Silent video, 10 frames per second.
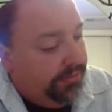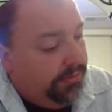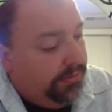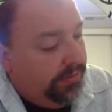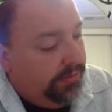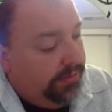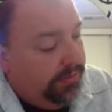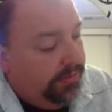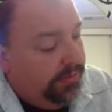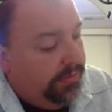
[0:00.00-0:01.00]

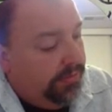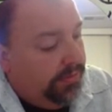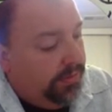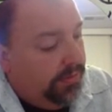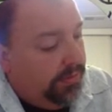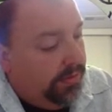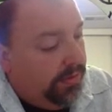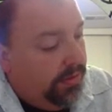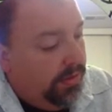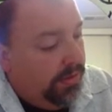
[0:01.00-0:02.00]

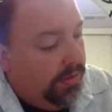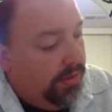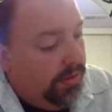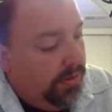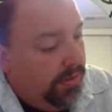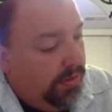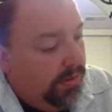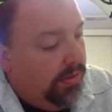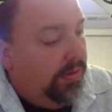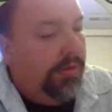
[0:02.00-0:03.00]

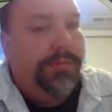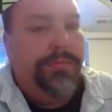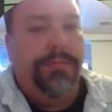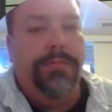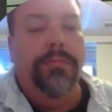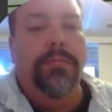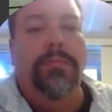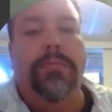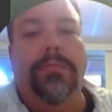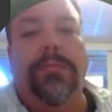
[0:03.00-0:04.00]

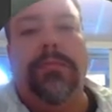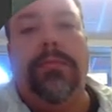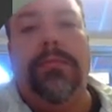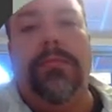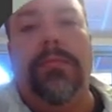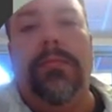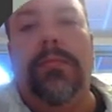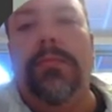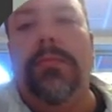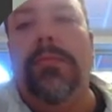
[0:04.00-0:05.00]

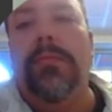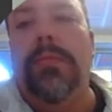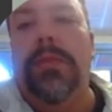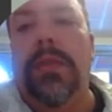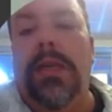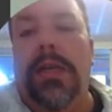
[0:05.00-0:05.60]
[no speech]